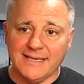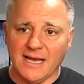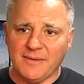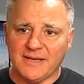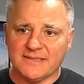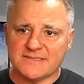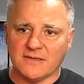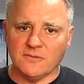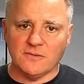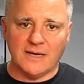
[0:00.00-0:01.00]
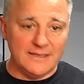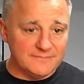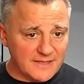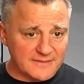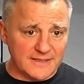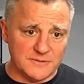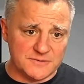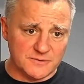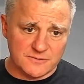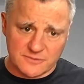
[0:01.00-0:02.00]
Yeah, man. So thank you.
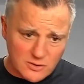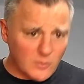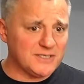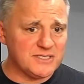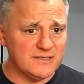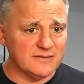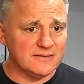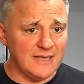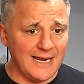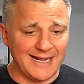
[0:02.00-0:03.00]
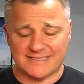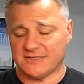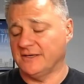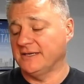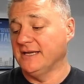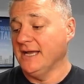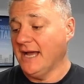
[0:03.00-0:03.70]
So good question. How I got started.